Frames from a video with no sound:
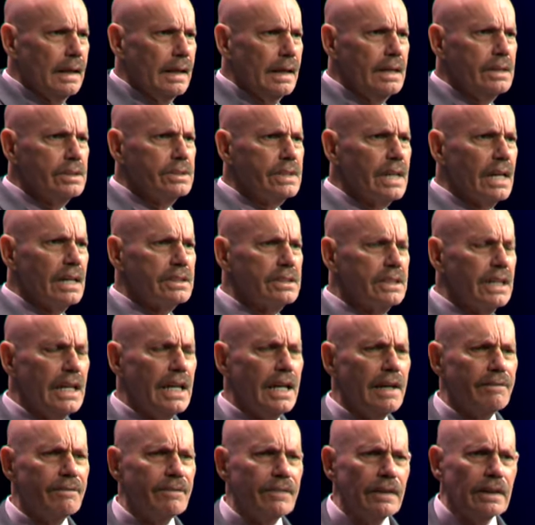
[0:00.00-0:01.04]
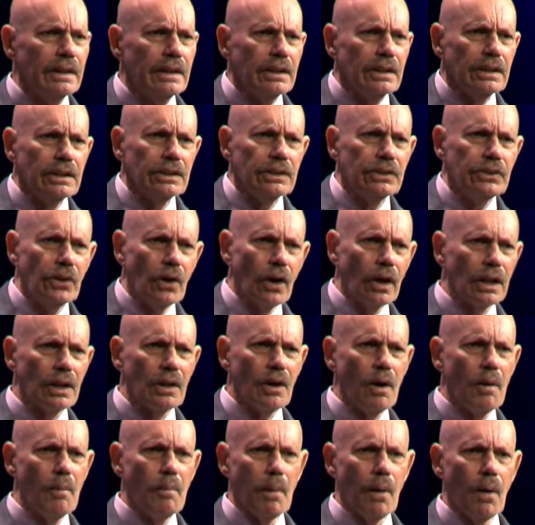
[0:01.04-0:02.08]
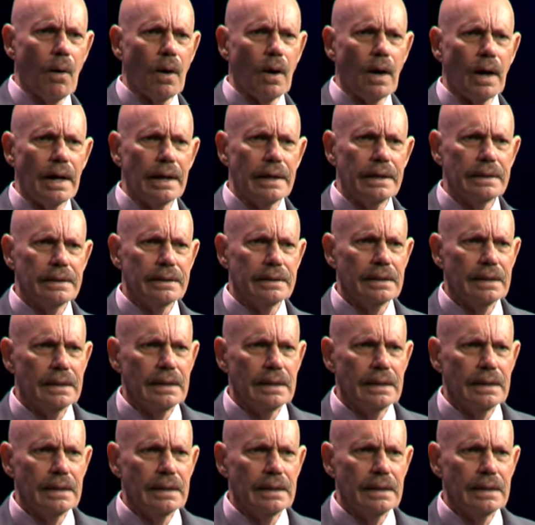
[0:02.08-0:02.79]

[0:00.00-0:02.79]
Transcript: He says, if your little boy